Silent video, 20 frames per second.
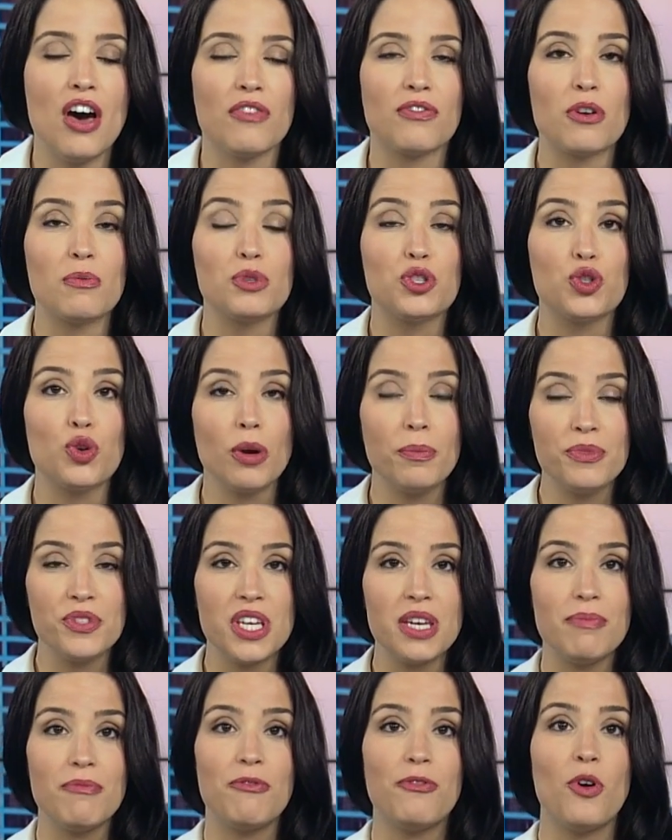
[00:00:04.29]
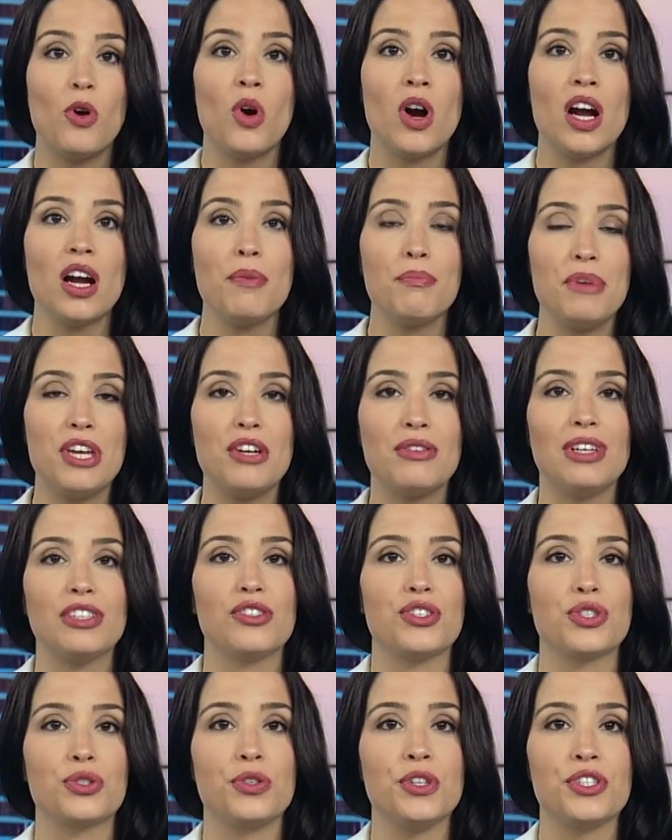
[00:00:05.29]
From Storm Team 4,
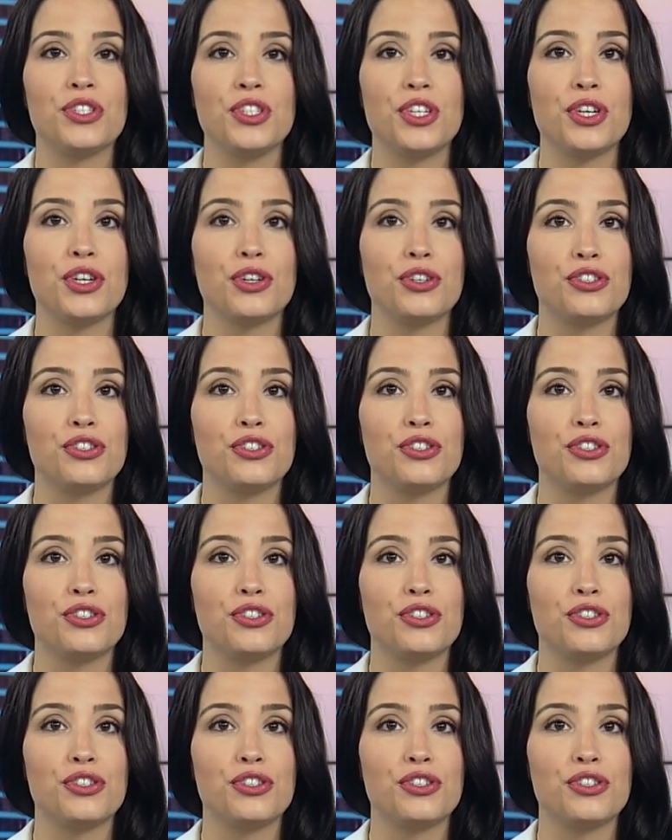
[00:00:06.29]
meteorologist Christian